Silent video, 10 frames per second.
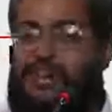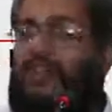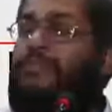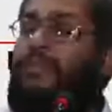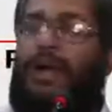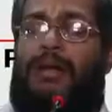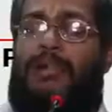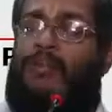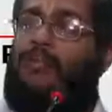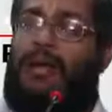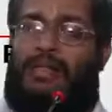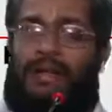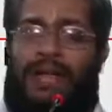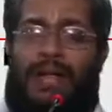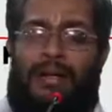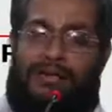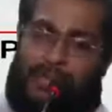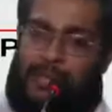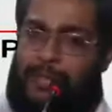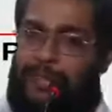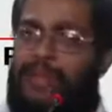I don't point number 2 or 3 here? 3.